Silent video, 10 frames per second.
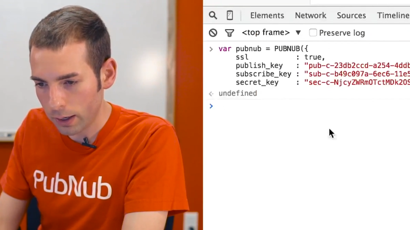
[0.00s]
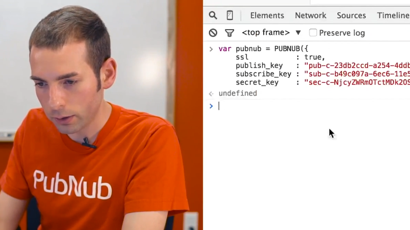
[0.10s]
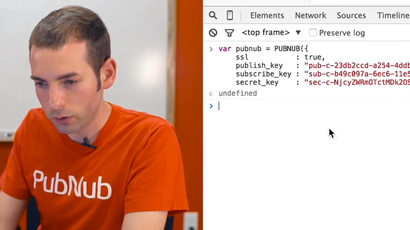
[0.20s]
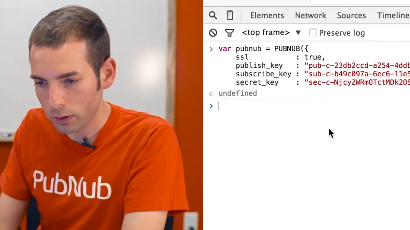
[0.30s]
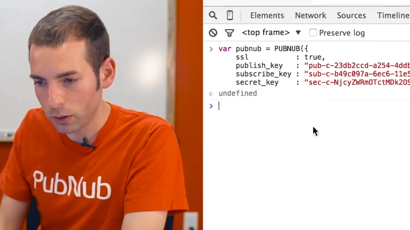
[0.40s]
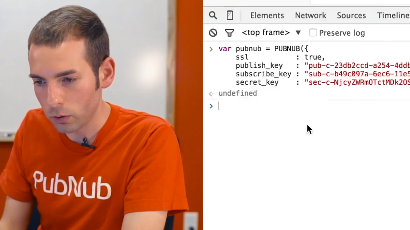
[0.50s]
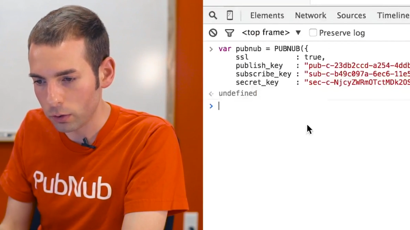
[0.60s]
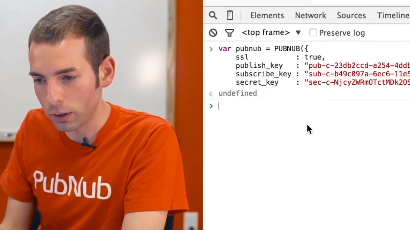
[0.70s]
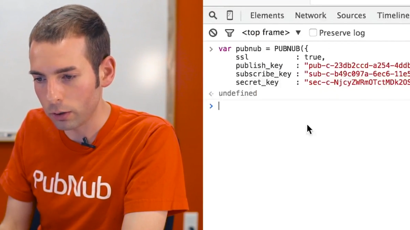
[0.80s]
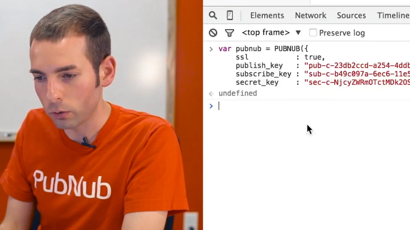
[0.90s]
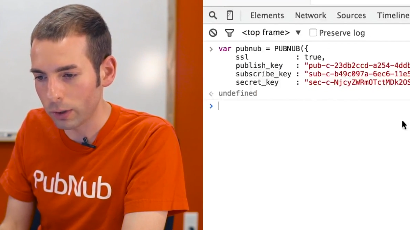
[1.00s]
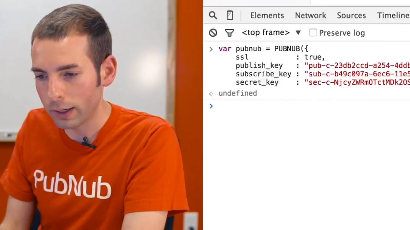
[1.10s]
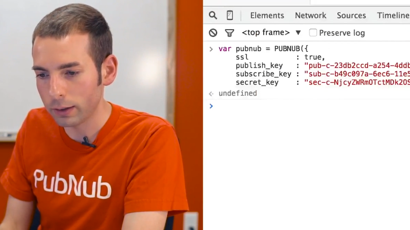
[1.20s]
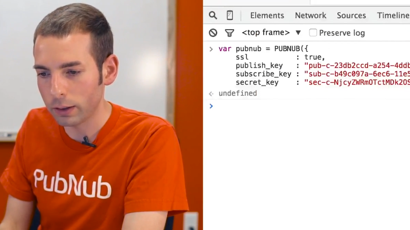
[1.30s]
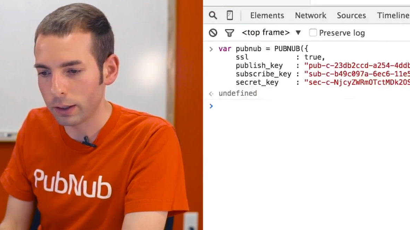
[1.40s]
execute a
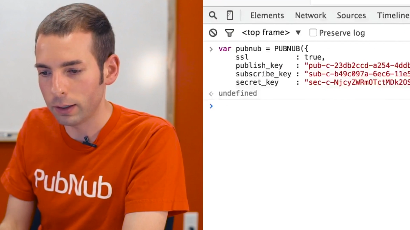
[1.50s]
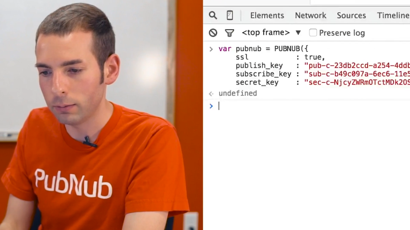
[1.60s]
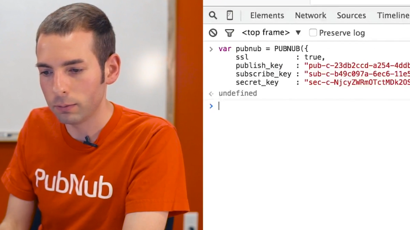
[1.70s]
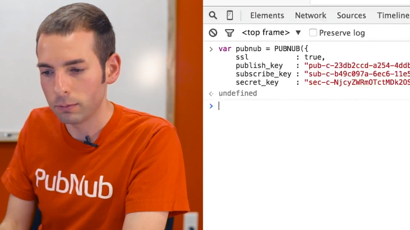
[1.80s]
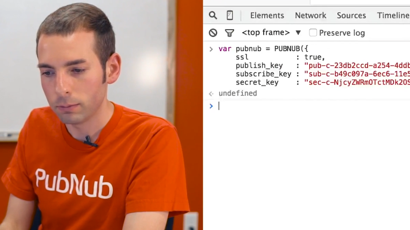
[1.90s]
grant line